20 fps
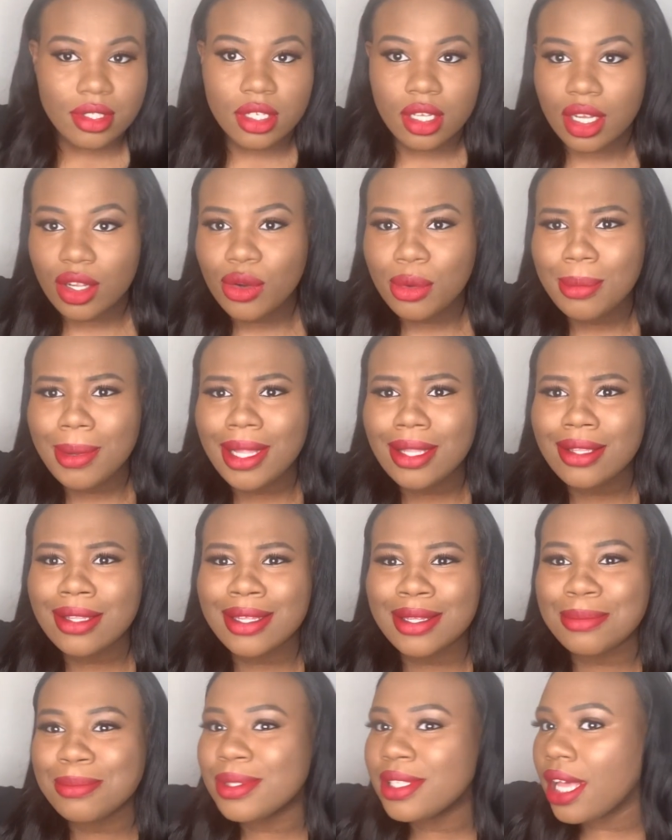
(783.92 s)
Good on my
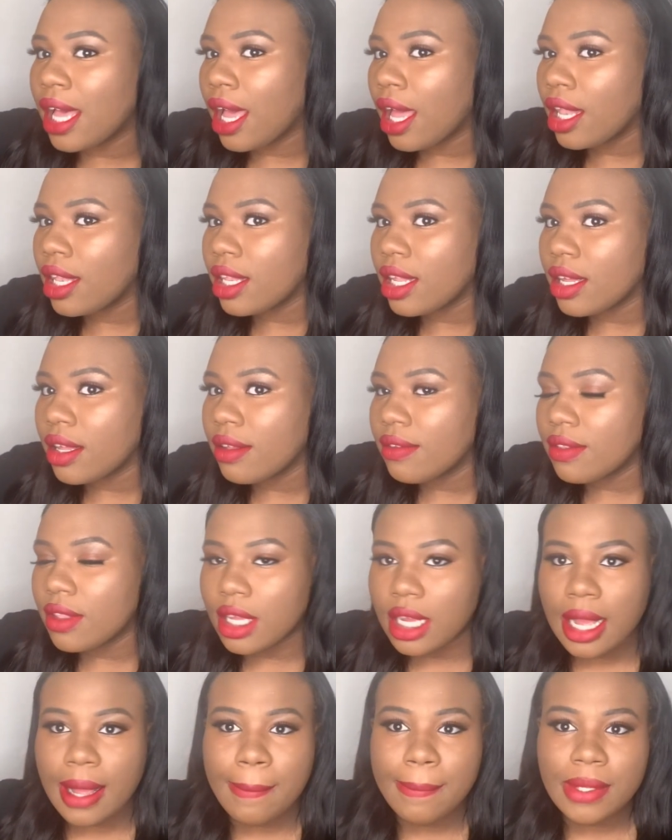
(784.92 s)
lips. I love the
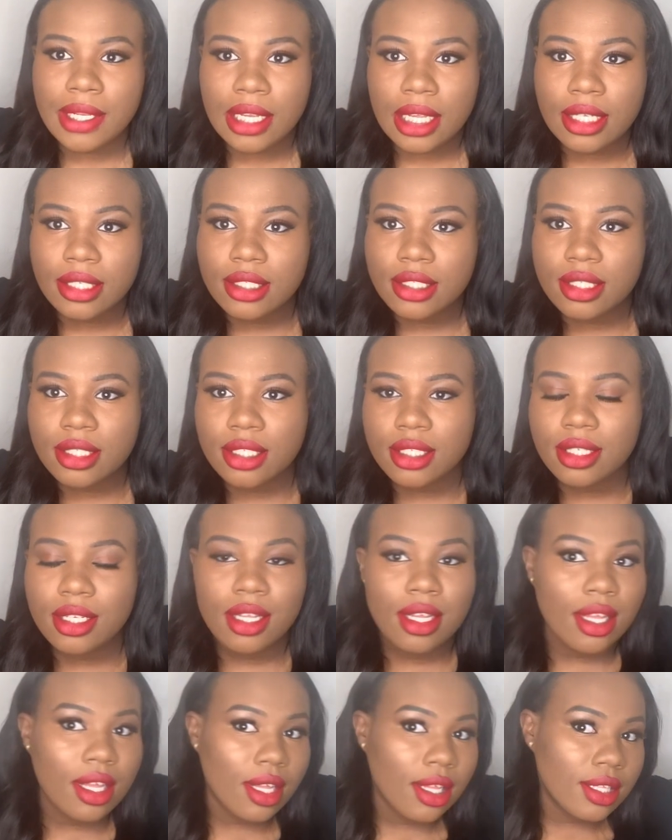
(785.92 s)
combination.
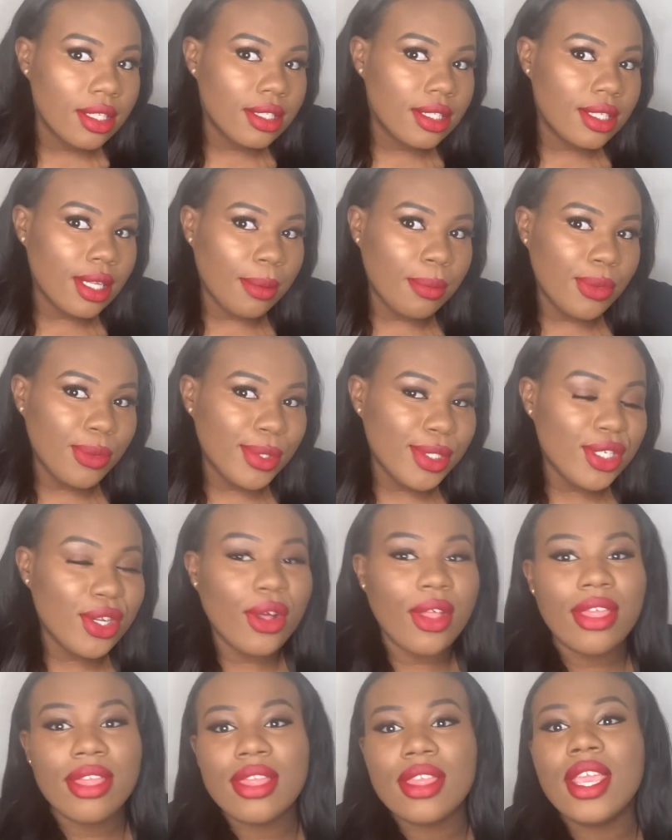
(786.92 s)
Tell me what
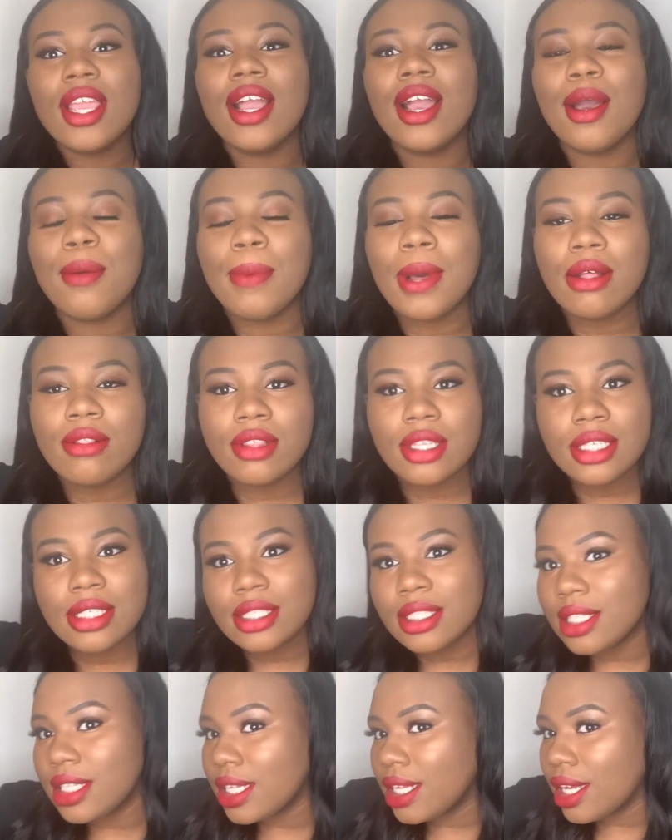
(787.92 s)
y'all think about
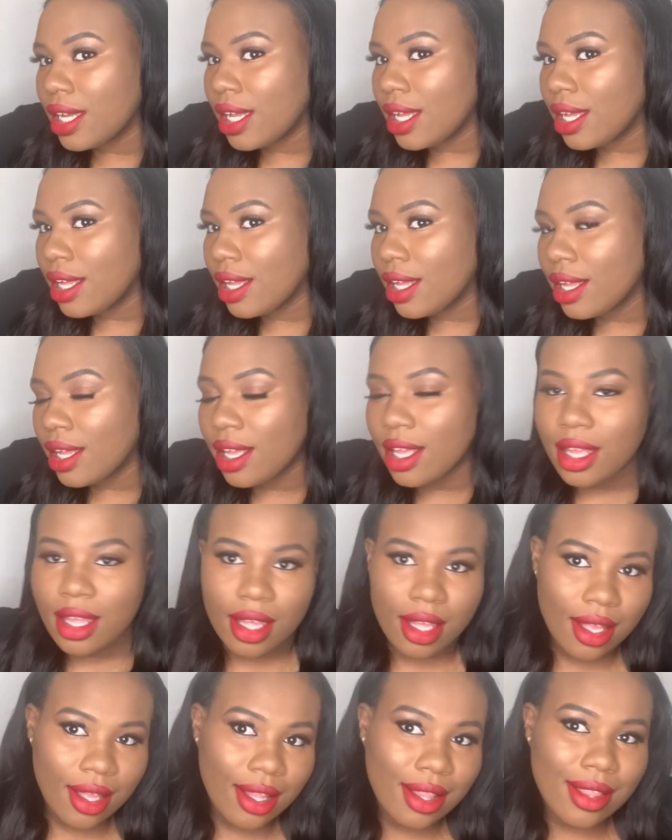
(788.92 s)
this look.
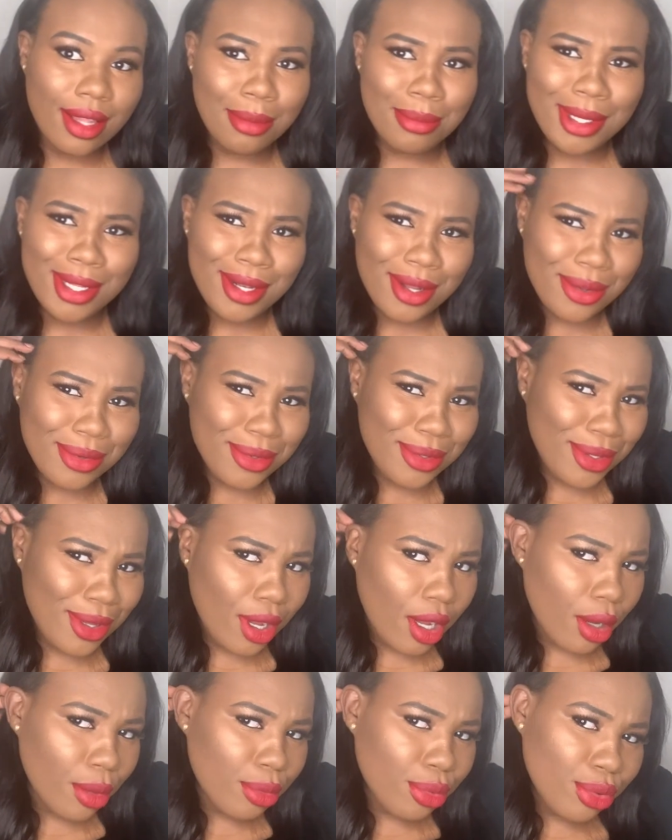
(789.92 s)
Let me know, do
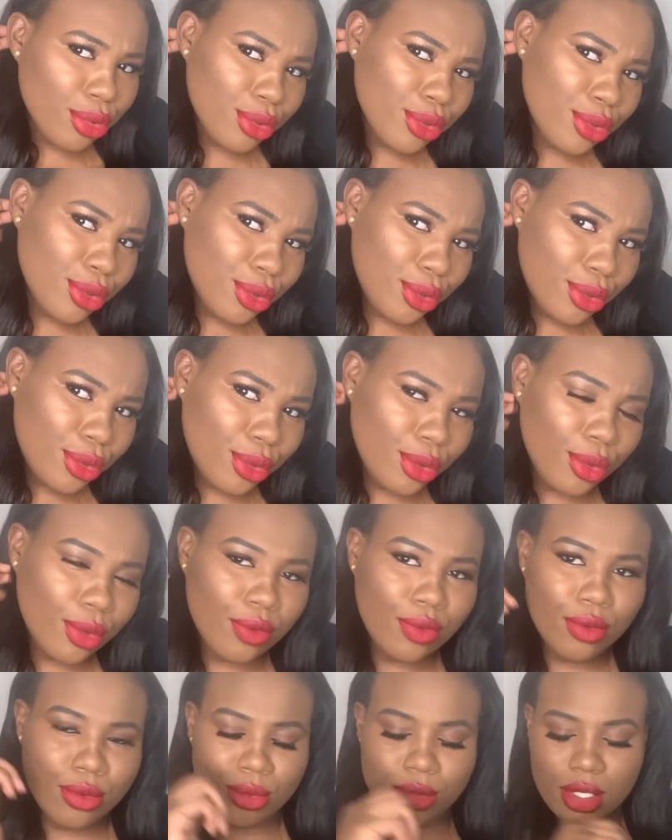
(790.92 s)
y'all approve?
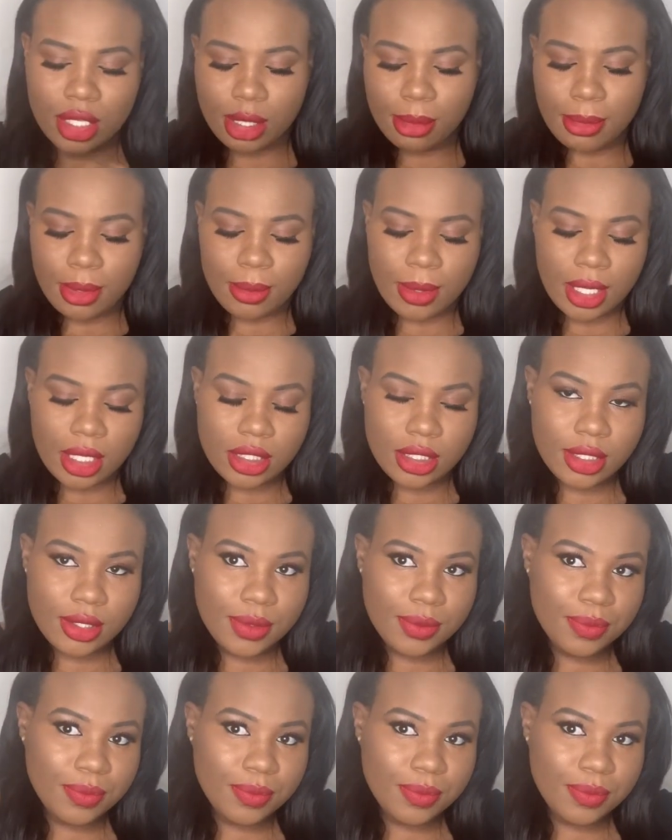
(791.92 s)
Oh, look my watch.